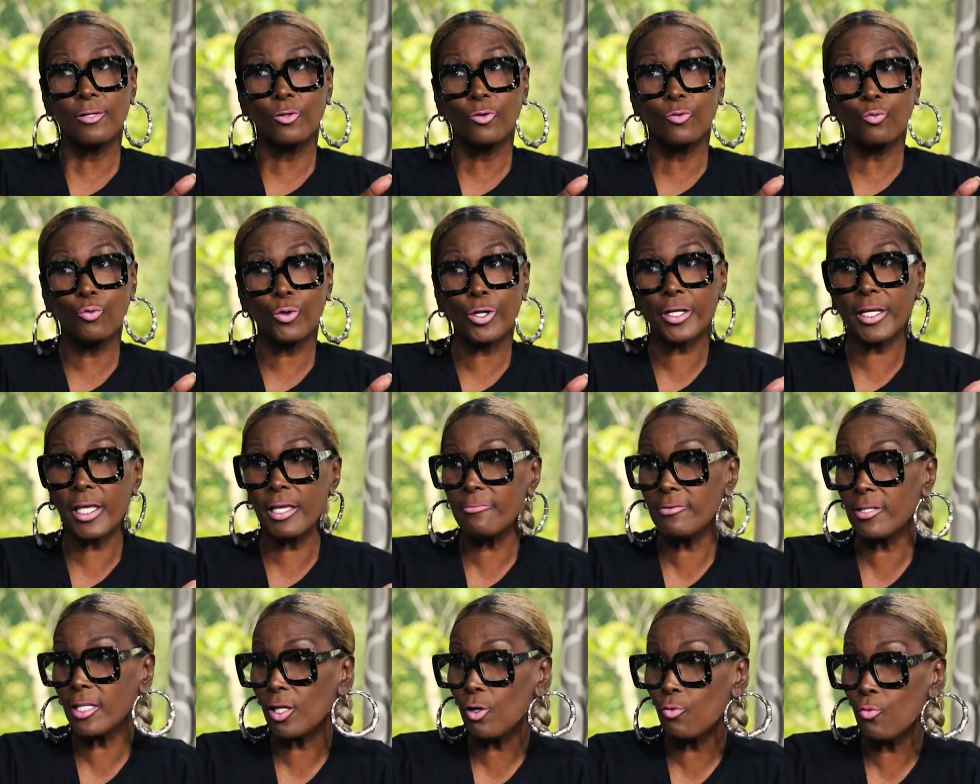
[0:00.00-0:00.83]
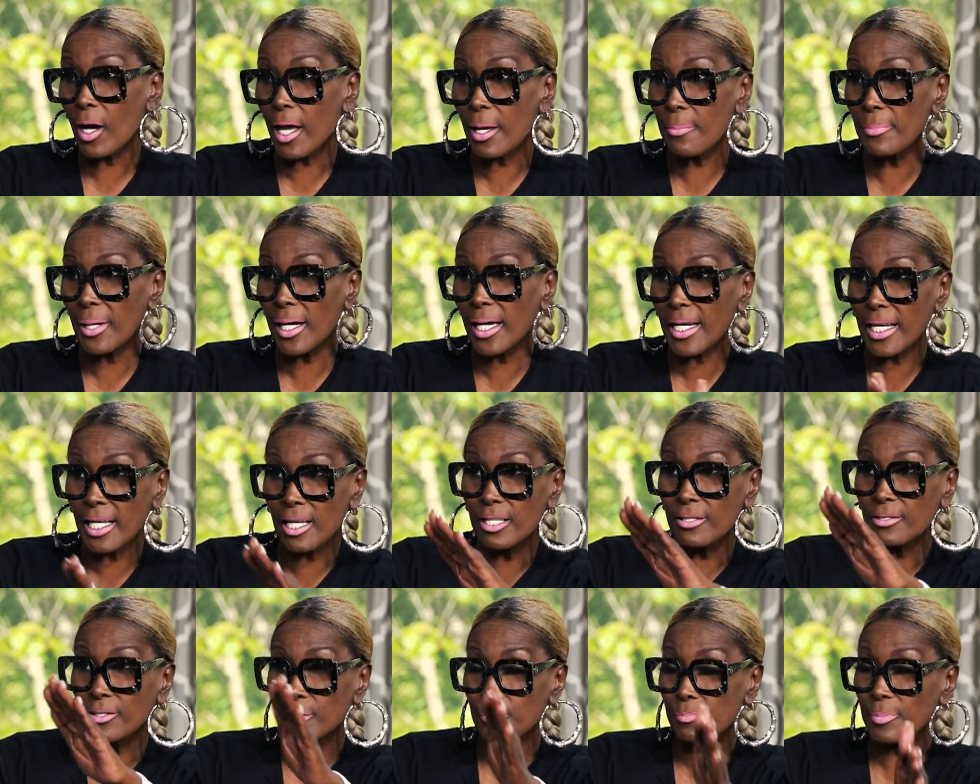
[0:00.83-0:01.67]
we're giving away
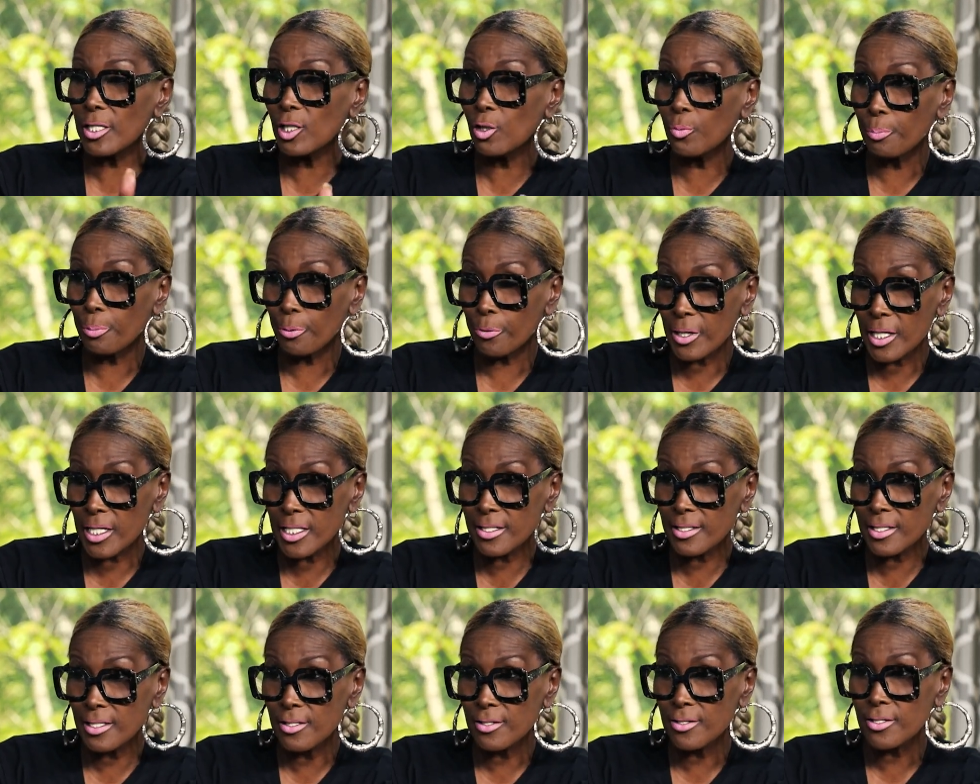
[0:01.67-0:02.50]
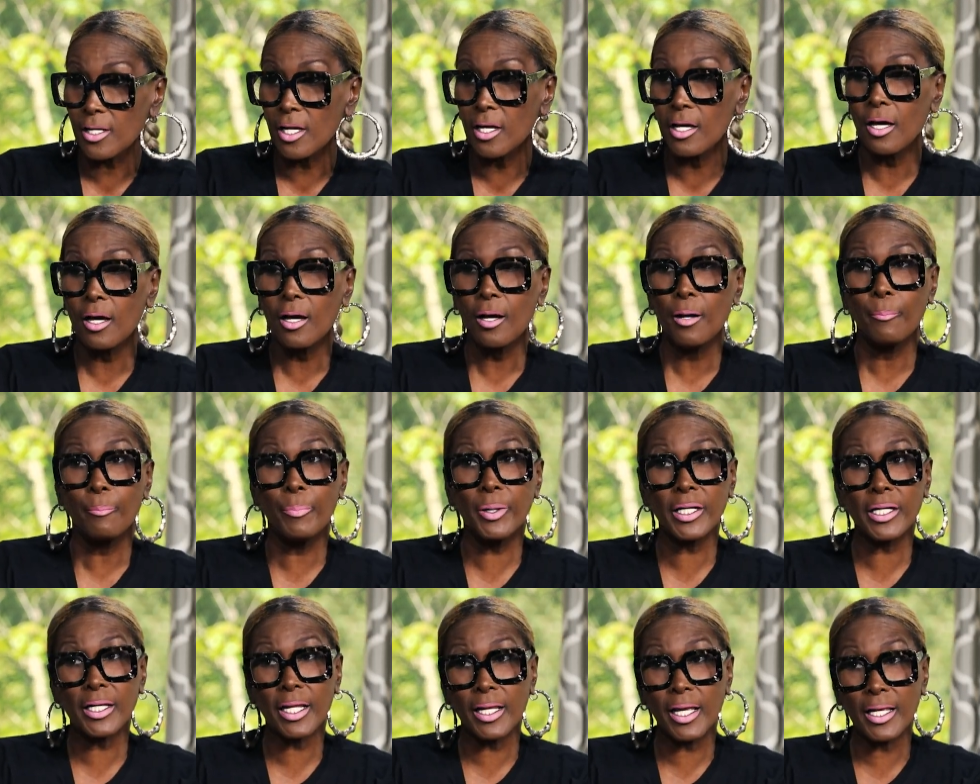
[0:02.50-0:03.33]
money to build prisons.
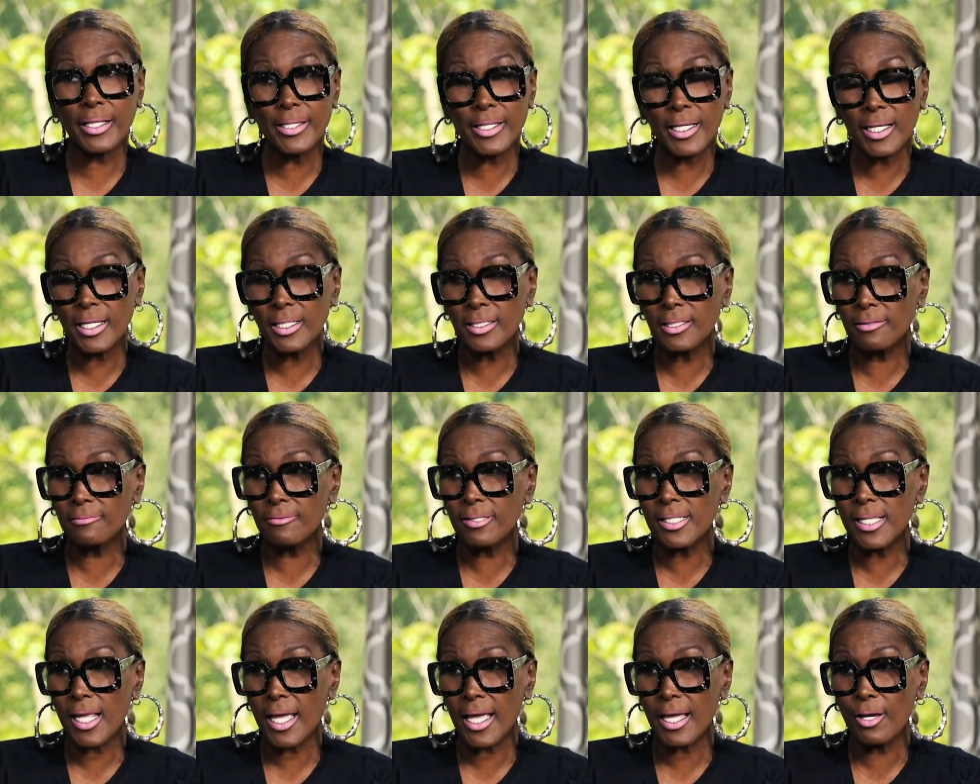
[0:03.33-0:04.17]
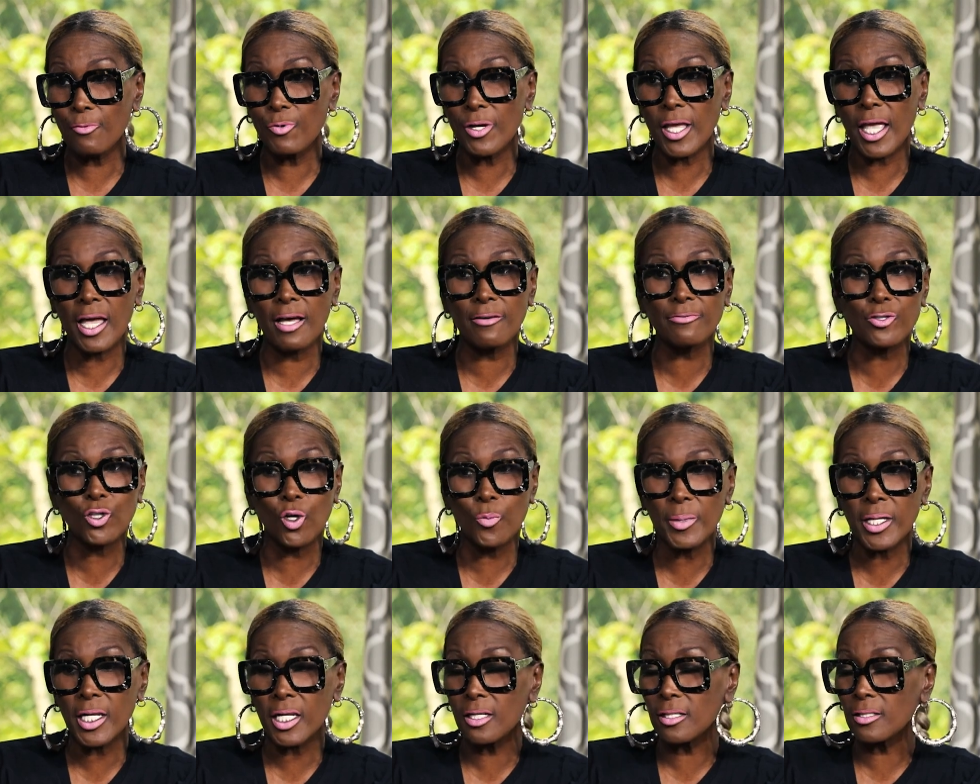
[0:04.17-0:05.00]
But at the end of the day, we have so
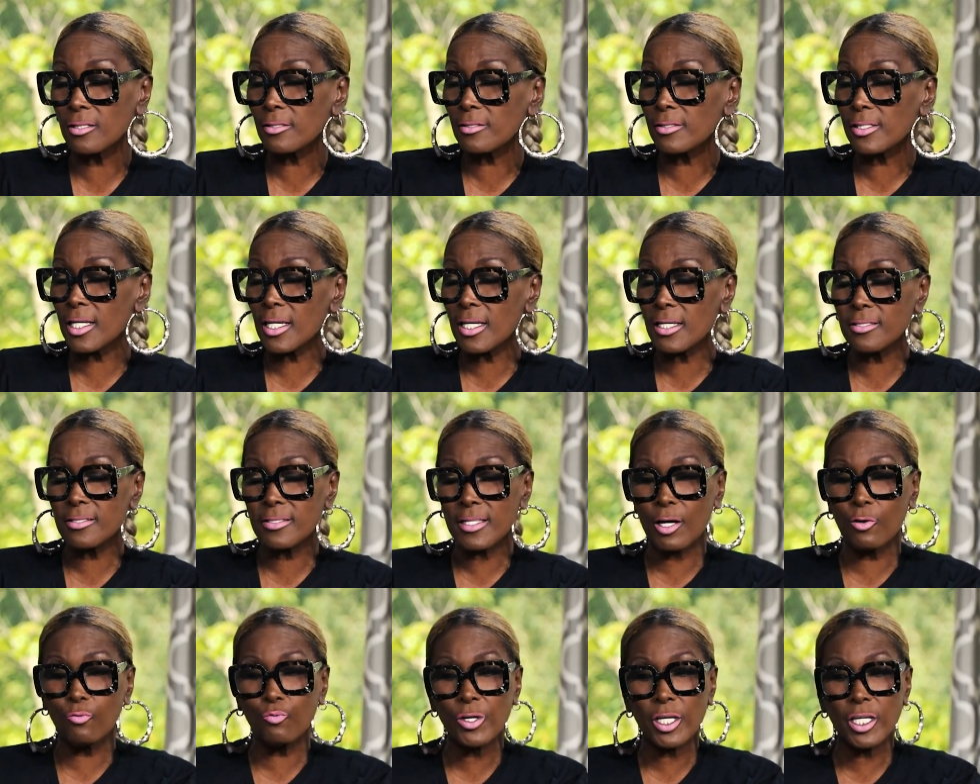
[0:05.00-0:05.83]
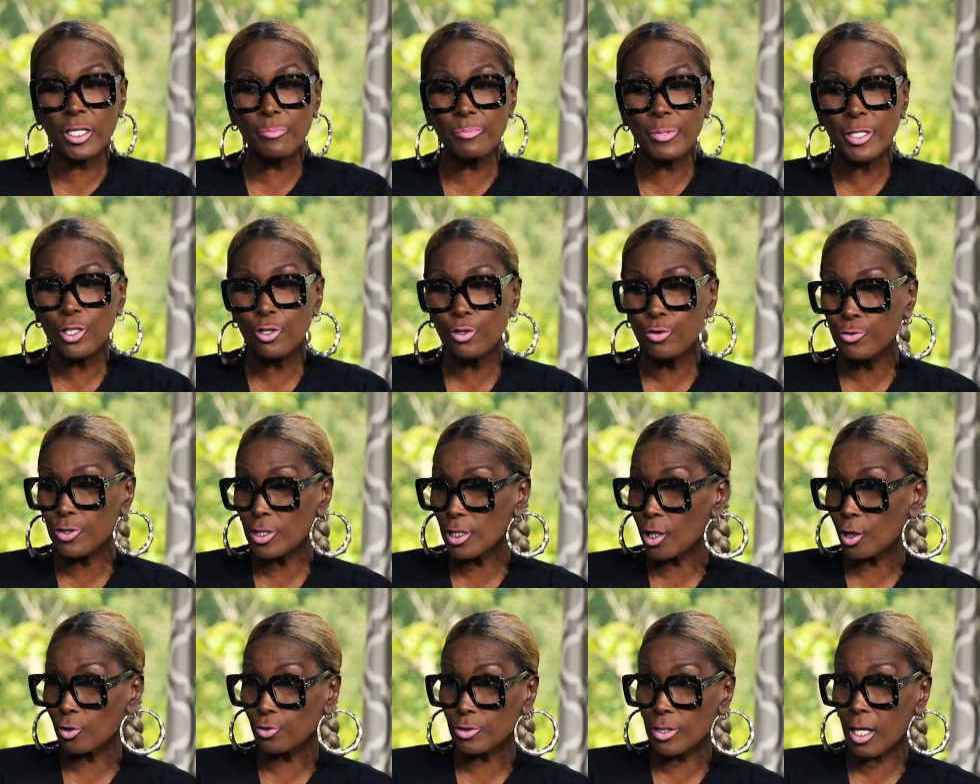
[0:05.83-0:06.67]
many other things that we could be
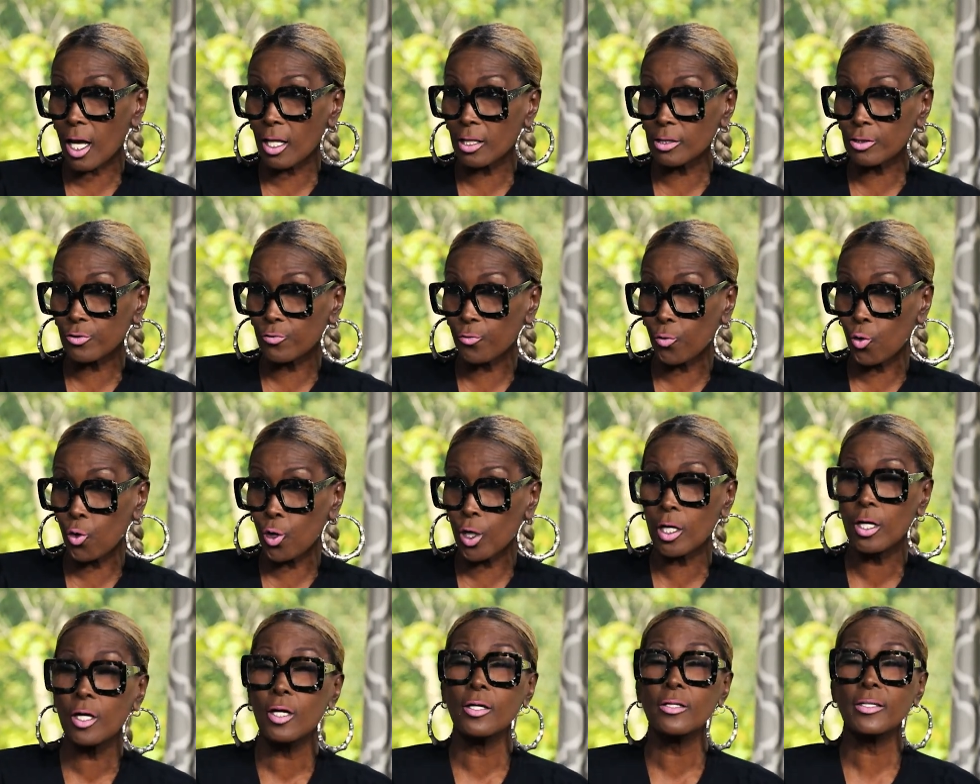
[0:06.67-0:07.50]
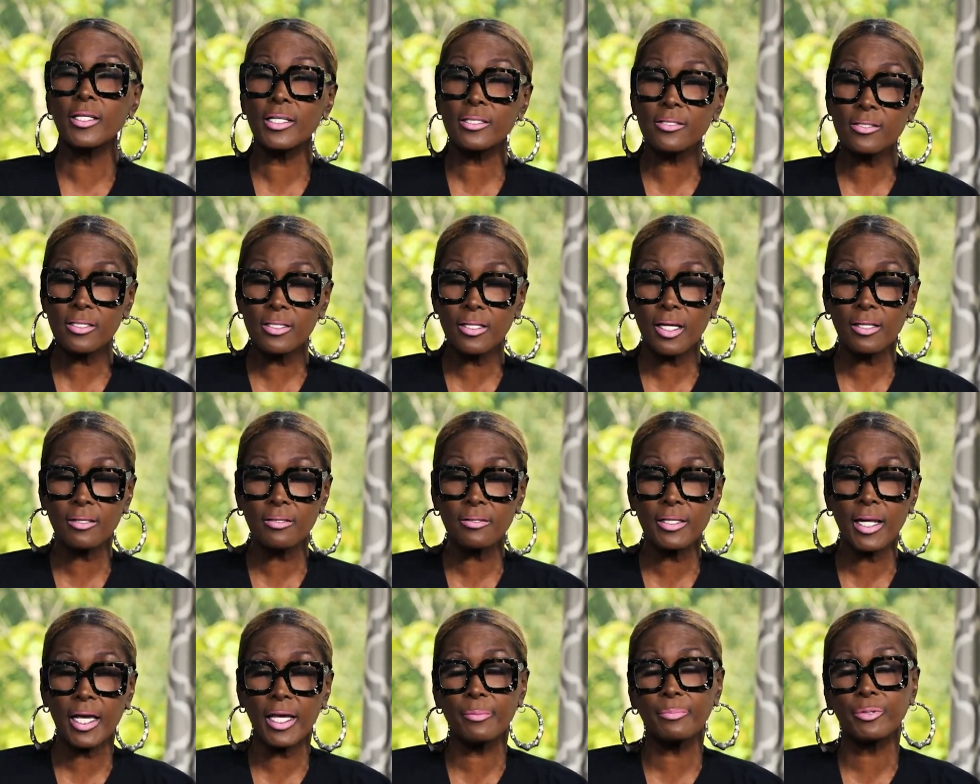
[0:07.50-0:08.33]
using those dollars for. That's another
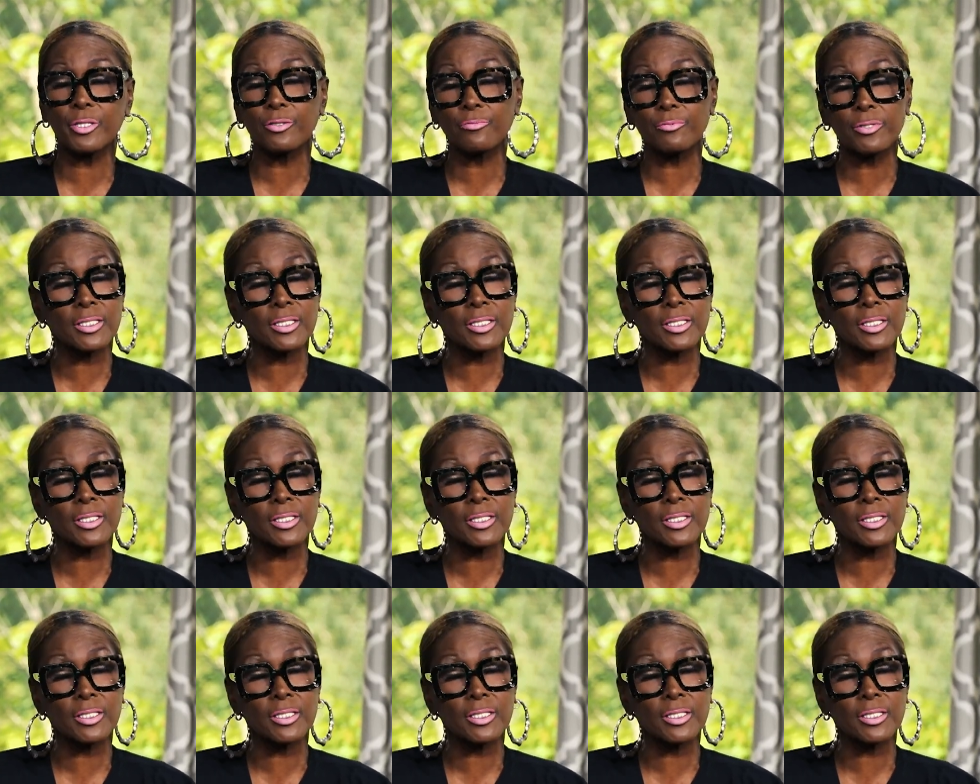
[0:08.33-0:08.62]
day. But the